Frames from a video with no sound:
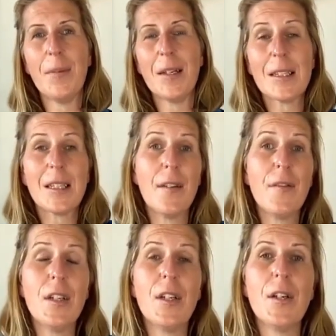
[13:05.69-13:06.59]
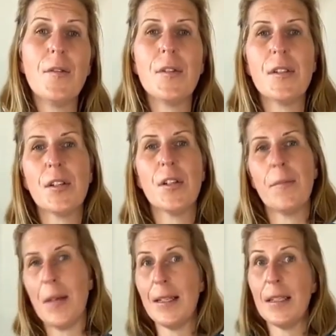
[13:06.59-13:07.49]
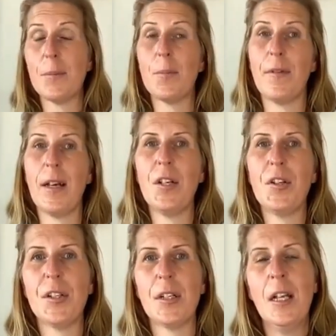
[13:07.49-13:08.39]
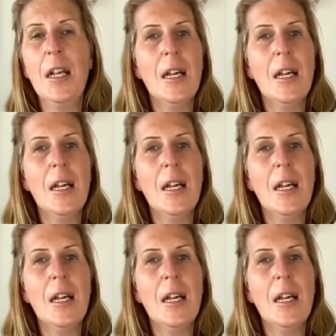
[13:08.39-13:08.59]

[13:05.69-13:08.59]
that's given you some inspiration